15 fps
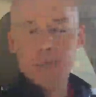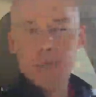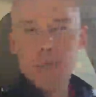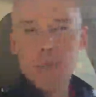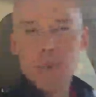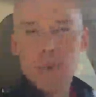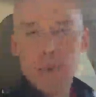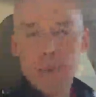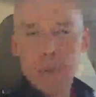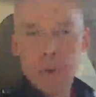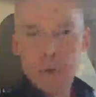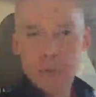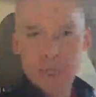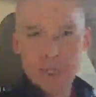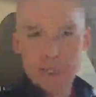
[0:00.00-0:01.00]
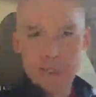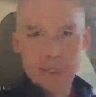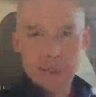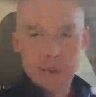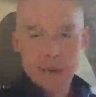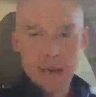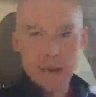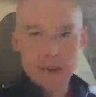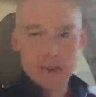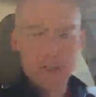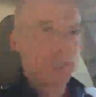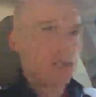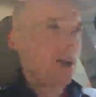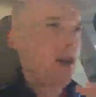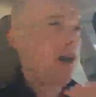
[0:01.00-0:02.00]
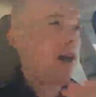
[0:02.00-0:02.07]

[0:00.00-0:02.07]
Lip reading: only one protest that matters.